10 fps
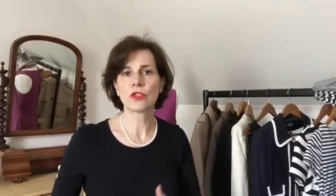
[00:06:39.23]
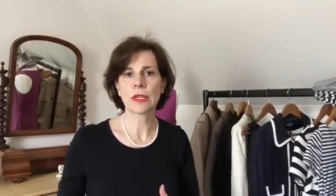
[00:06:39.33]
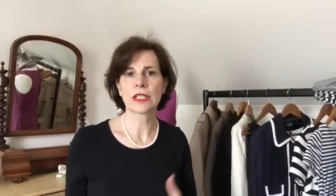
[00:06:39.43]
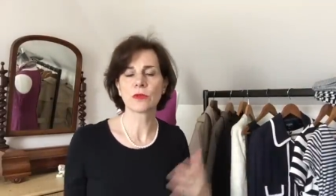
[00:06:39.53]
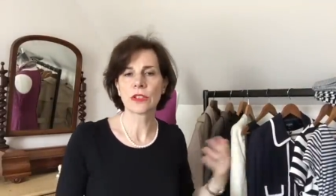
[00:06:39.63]

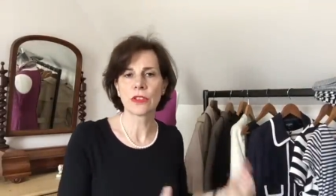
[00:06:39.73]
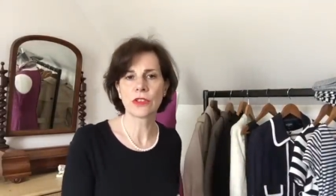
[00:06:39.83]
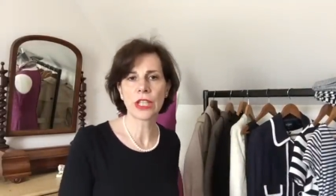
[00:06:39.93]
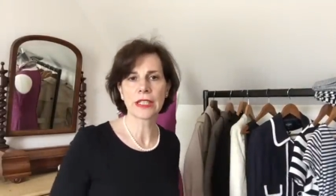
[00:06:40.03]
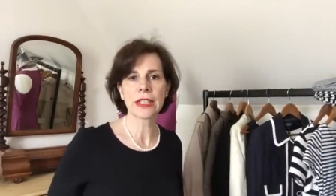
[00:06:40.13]
dress without the
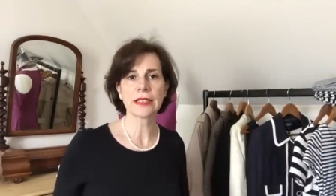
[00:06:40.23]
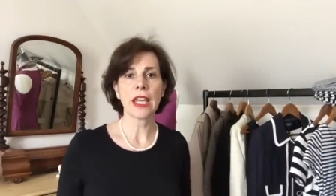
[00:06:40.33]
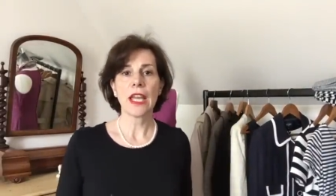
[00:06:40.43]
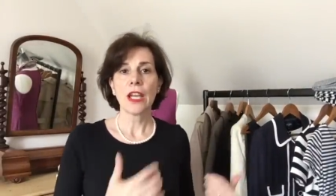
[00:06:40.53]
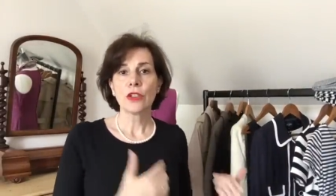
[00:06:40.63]
jacket
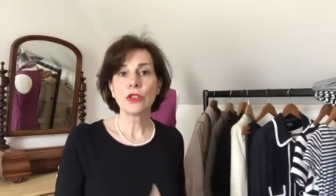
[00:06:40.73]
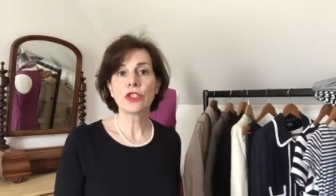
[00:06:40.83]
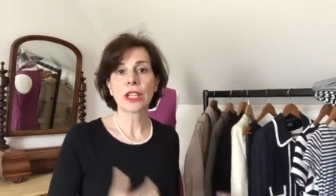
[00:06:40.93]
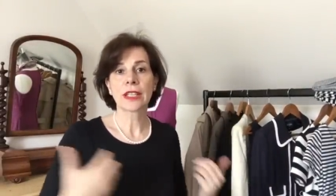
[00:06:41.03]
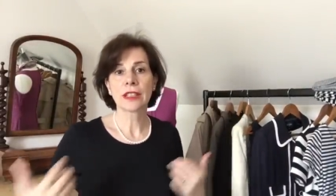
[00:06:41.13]
the
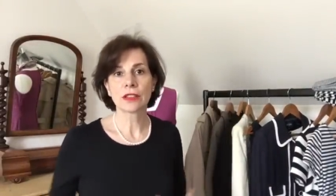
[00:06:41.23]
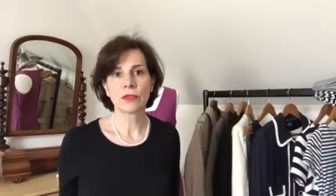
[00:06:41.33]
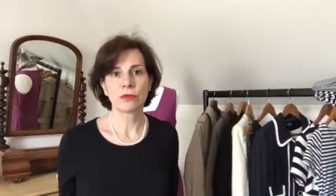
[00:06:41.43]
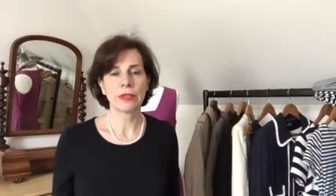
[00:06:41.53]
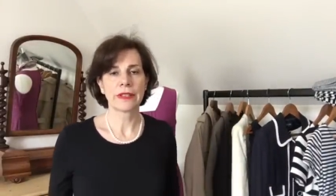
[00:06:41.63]
jacket
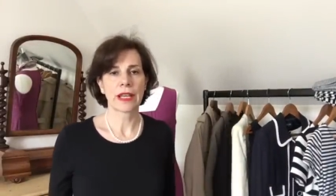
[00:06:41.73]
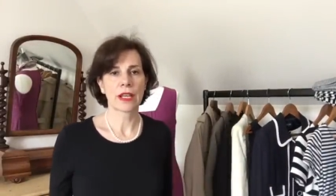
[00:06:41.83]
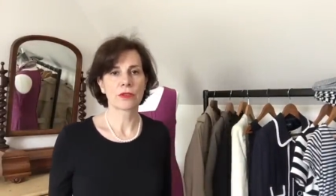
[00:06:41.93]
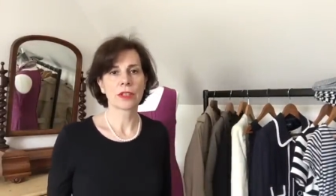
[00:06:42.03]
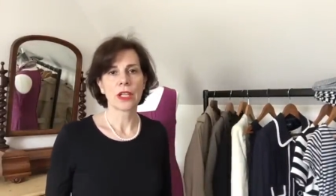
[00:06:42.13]

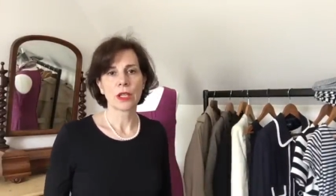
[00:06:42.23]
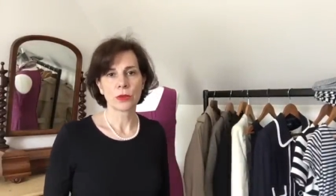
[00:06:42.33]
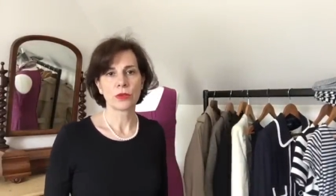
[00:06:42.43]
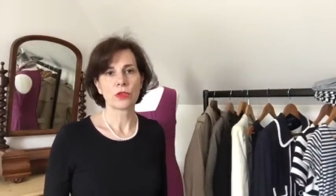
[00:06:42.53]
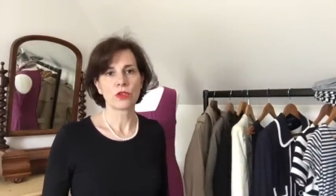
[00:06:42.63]
without
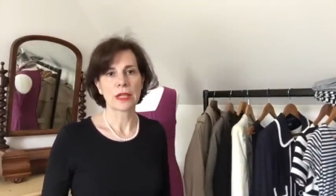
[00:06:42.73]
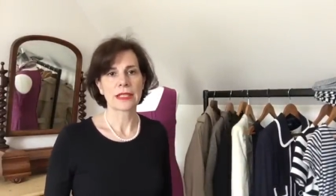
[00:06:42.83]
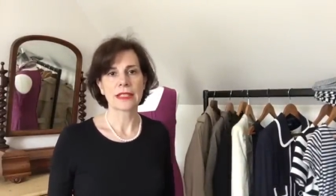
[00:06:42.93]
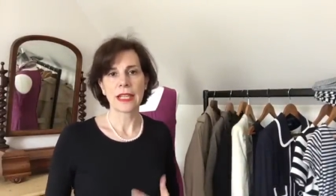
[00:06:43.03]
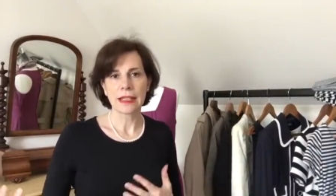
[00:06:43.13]
the
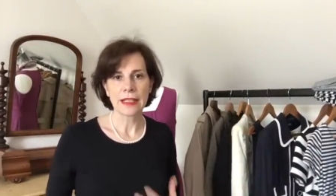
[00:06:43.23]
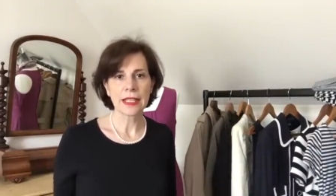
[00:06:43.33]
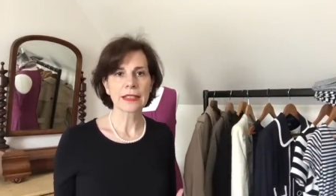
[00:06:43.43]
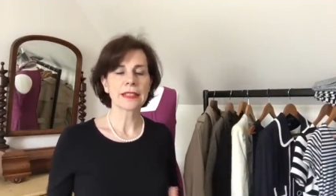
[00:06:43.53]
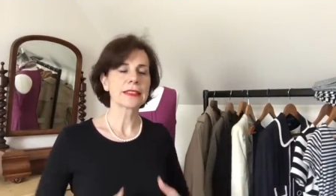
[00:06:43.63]
dress i
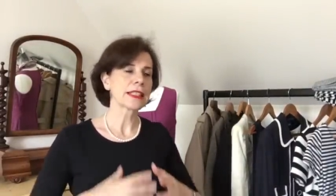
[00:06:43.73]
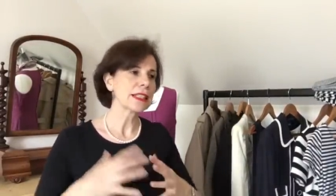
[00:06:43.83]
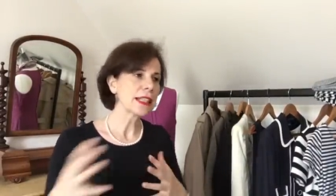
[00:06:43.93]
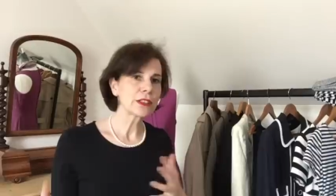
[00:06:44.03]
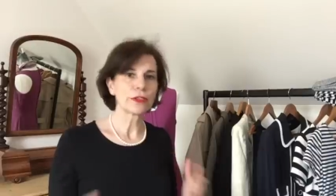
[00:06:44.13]
like that i
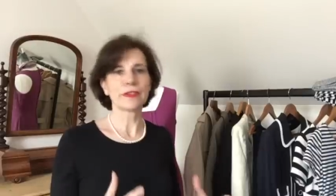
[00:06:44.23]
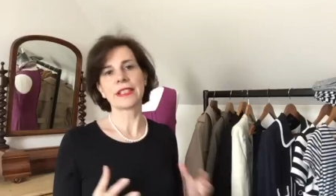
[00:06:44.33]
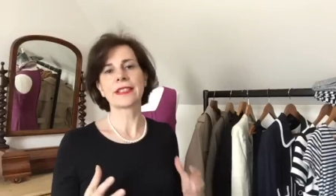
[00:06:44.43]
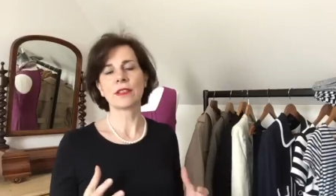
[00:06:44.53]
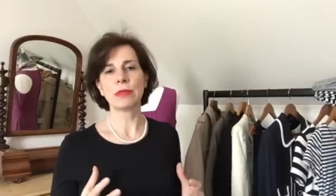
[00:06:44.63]
like the
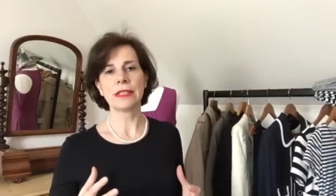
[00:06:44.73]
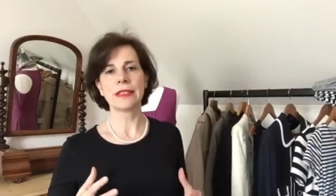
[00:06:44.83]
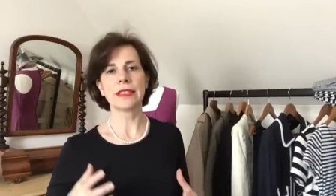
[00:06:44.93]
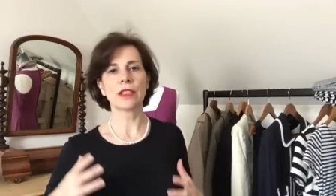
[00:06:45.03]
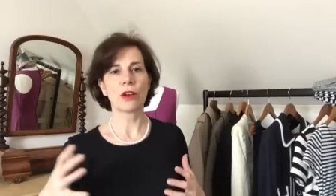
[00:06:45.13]

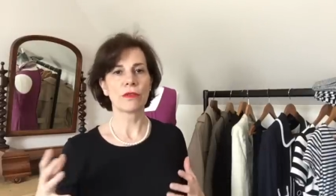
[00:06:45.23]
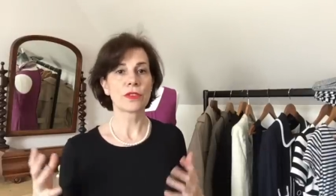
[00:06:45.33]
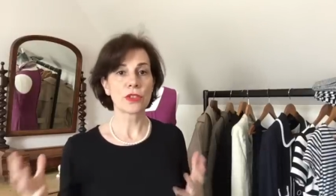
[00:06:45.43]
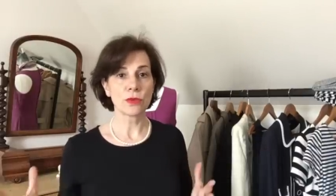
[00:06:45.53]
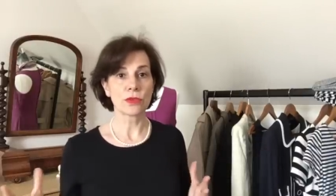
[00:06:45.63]
flexibility of
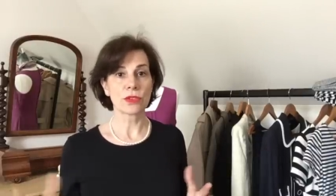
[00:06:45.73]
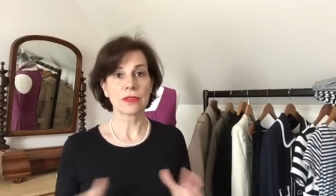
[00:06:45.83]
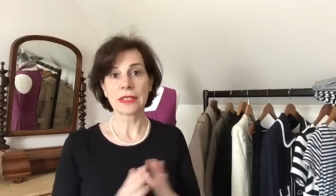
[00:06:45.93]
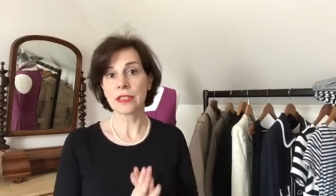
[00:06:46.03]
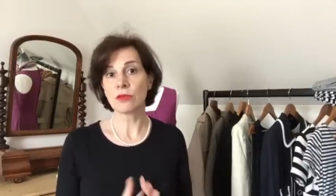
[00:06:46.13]
suits
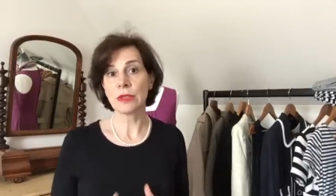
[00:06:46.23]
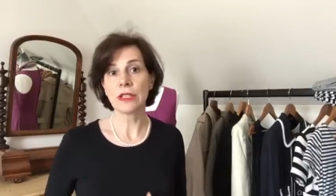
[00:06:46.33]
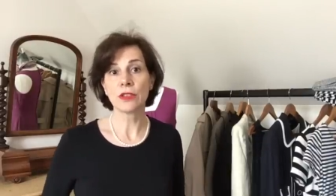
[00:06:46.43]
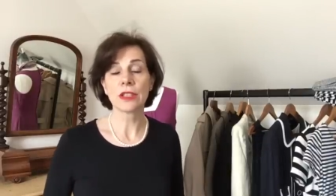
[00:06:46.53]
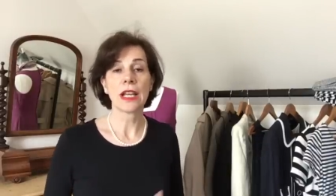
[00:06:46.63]
it is really
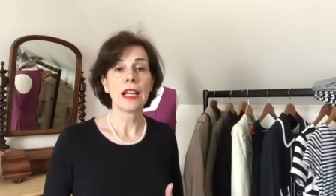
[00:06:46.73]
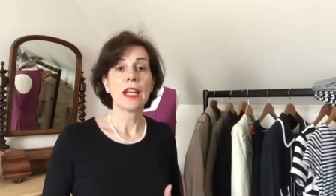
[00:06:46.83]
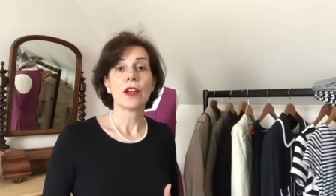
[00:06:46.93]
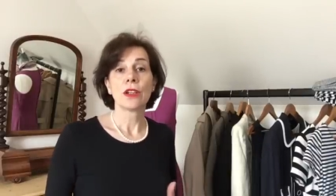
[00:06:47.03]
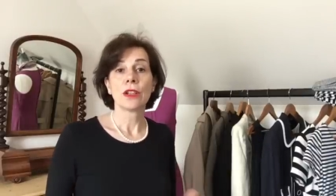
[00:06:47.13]
good
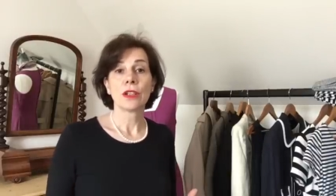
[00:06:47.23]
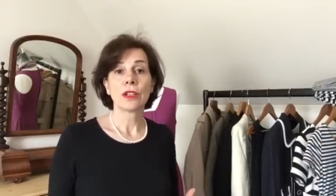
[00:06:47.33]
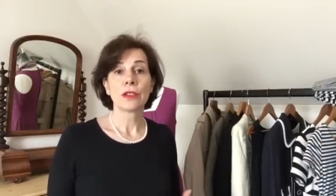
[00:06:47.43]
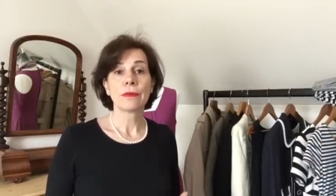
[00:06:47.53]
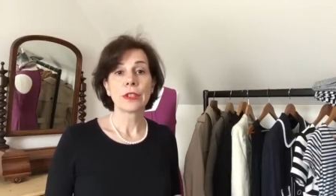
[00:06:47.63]

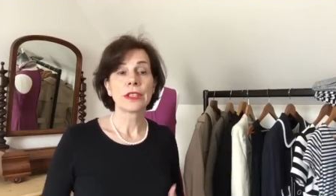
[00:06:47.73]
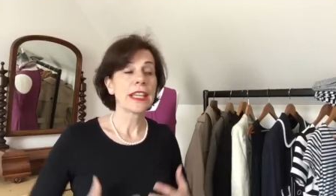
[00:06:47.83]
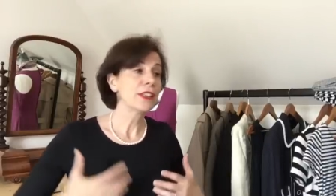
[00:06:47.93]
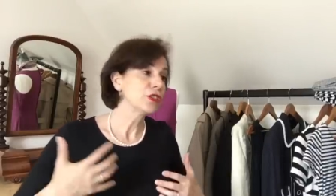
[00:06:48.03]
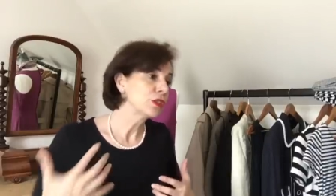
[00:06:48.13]
uh,
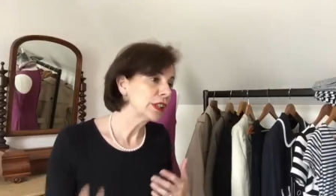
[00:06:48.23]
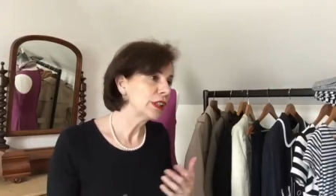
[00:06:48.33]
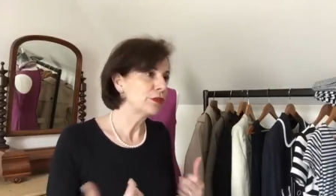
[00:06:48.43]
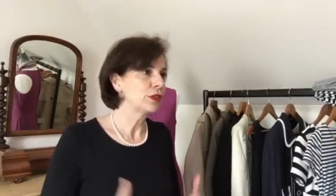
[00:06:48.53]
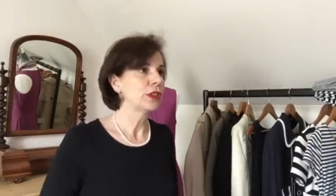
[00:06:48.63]
again you know
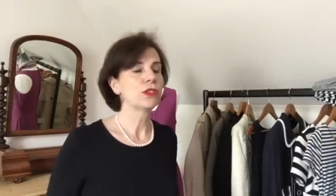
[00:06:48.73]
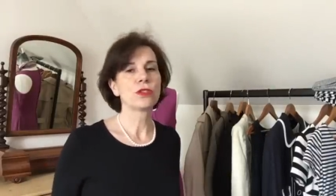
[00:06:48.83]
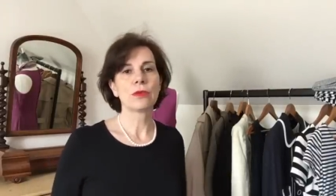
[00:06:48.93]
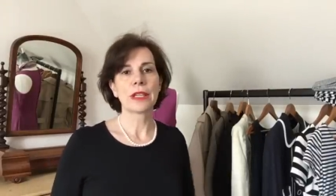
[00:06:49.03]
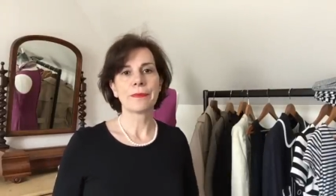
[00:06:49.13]
if you need
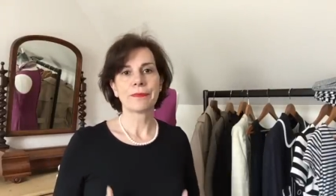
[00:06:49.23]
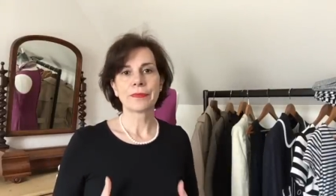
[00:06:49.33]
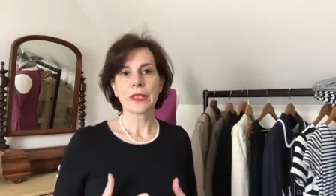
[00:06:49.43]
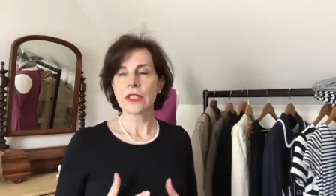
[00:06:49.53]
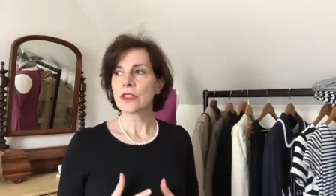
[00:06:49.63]
to wear
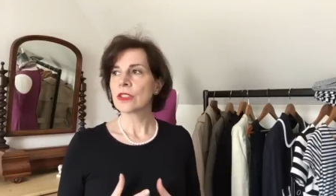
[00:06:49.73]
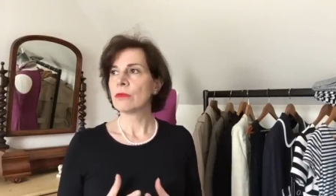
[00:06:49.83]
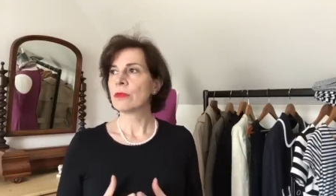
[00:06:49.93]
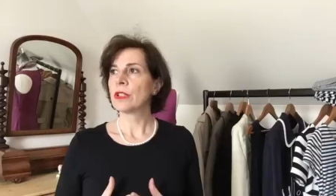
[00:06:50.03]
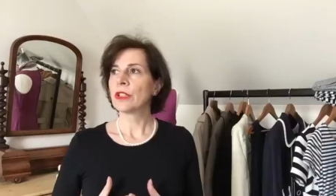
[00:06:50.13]

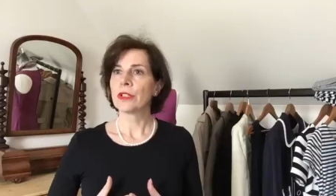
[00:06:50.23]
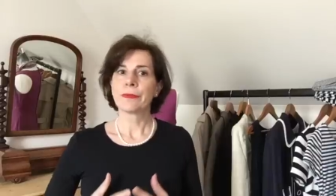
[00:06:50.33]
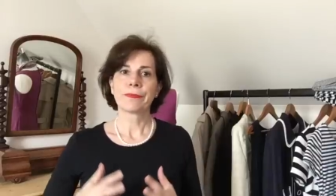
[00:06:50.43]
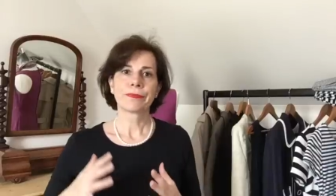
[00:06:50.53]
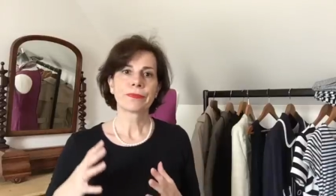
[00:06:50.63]
some
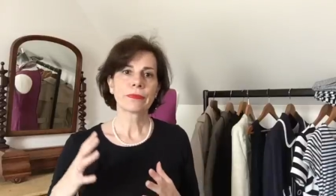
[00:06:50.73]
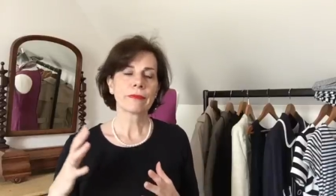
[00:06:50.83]
um,